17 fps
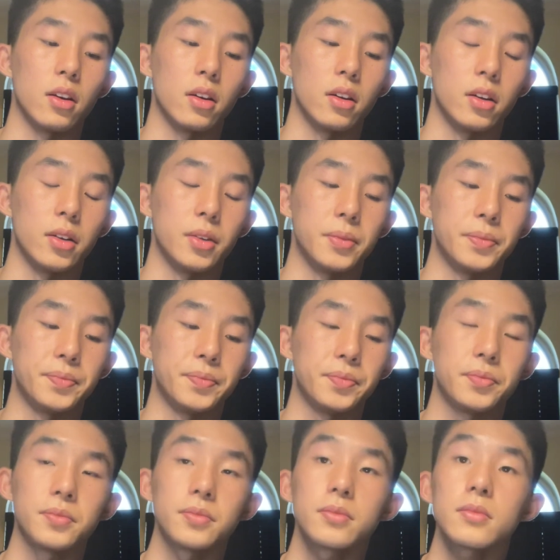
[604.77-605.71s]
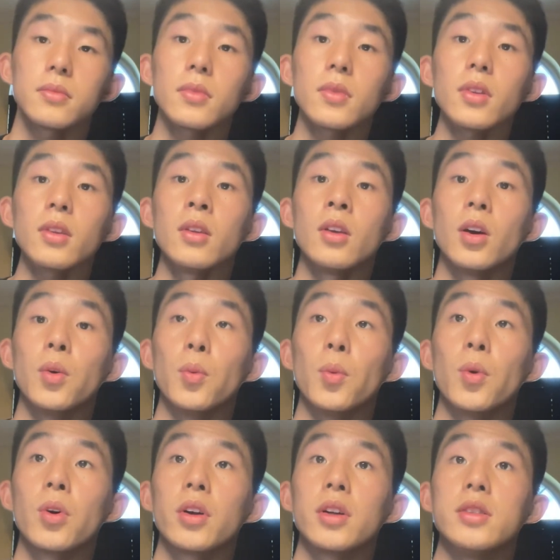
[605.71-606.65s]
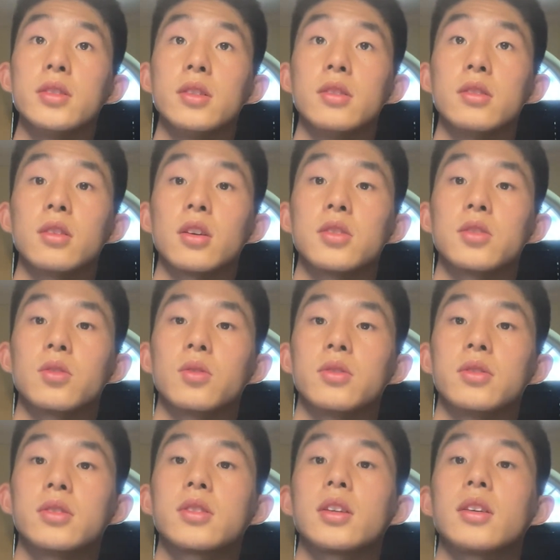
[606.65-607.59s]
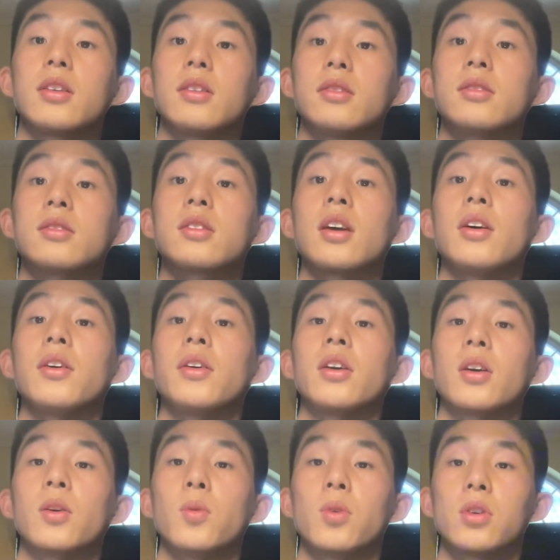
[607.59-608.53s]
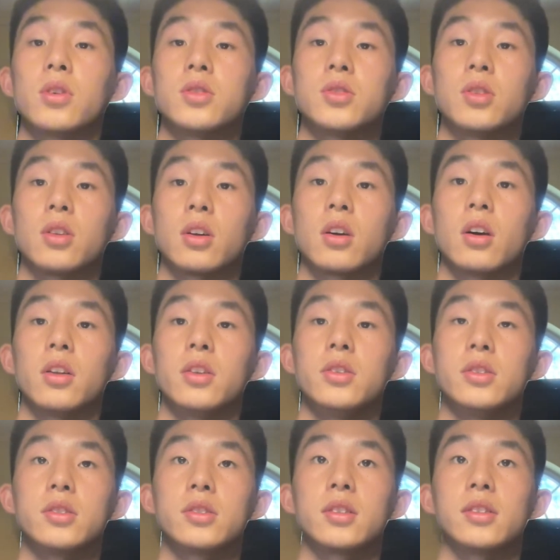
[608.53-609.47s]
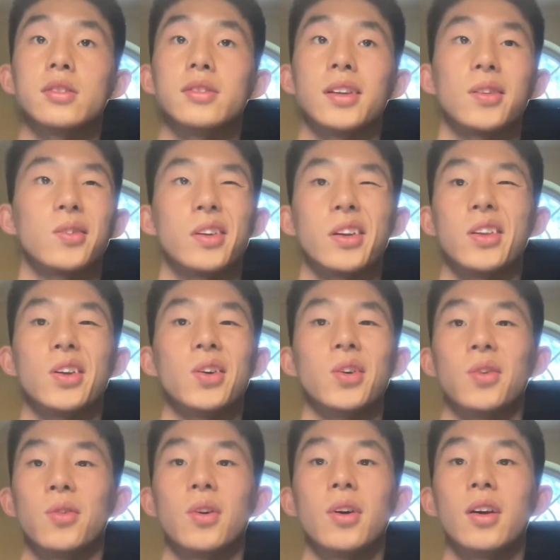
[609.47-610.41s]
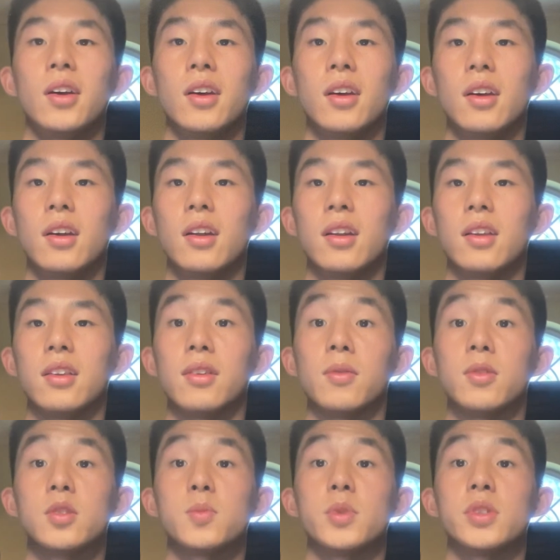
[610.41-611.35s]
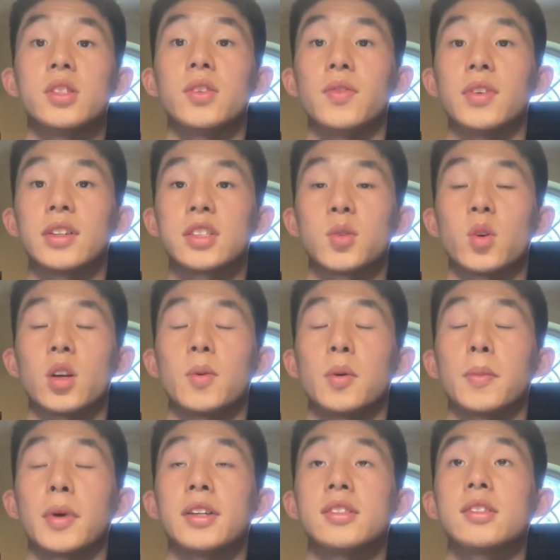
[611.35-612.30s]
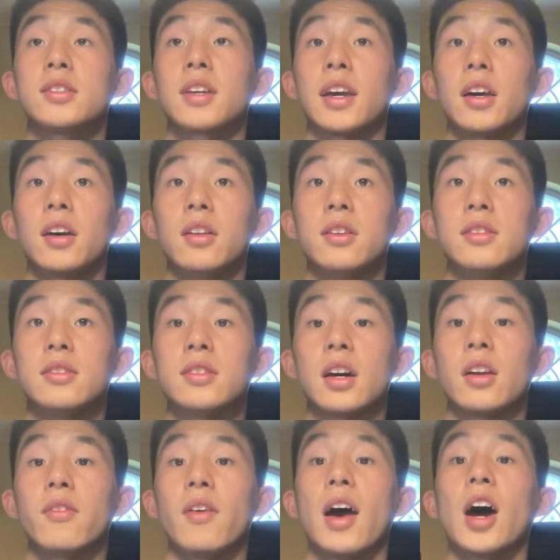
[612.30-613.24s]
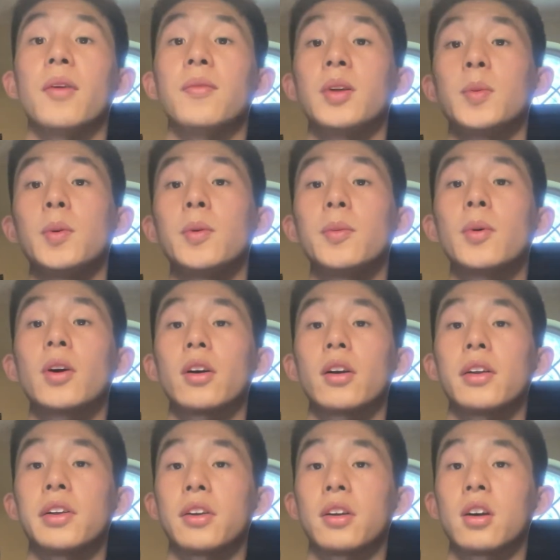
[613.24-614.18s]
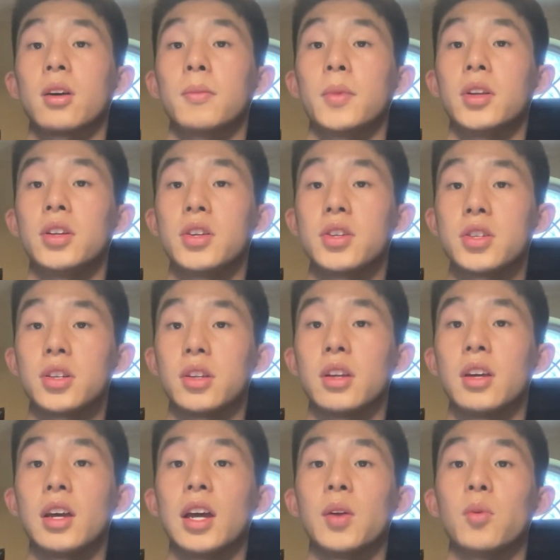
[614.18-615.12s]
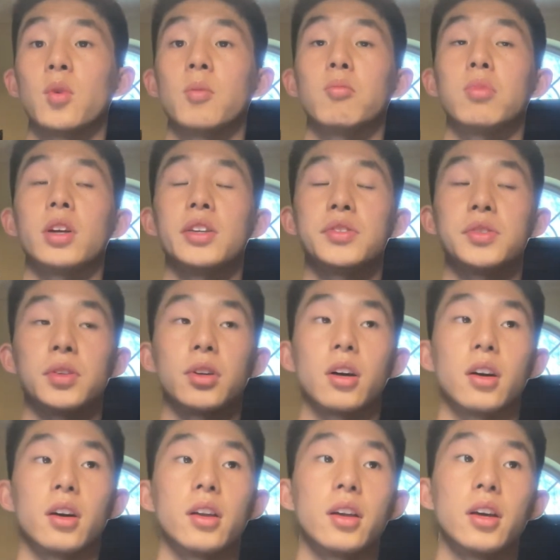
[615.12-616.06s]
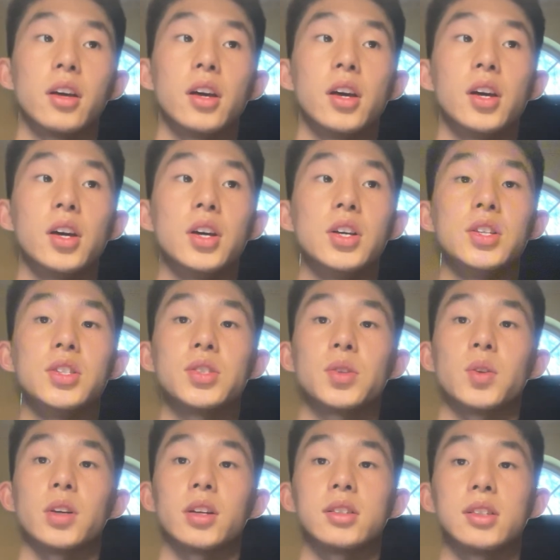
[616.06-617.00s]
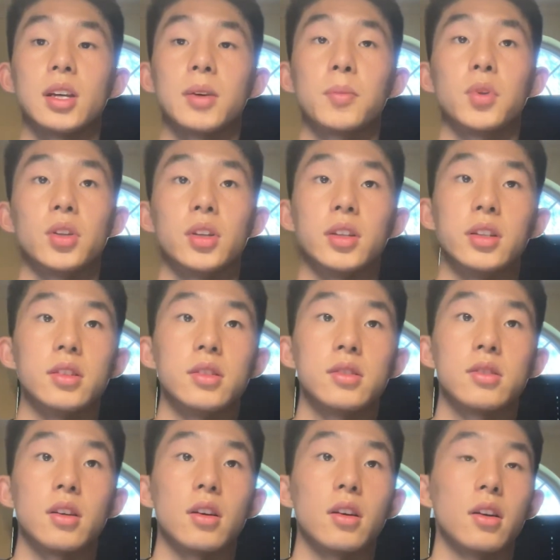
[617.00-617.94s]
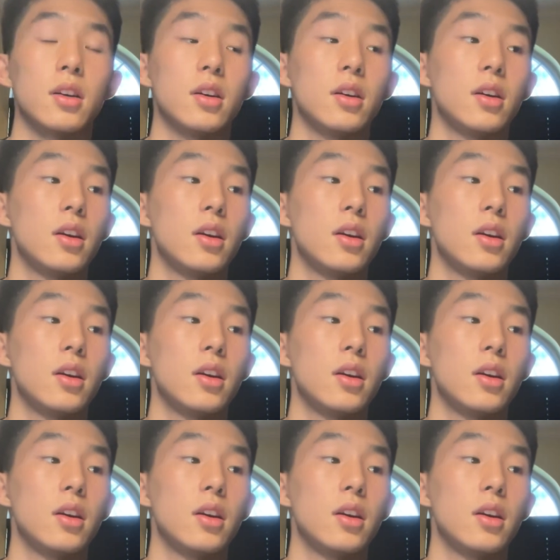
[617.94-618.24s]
um, awards is also sc scale your awards to the colleges, because they don't really know the specifics. And what I mean by scale is out of how many people are in your competition and what place you got. So an example is uh,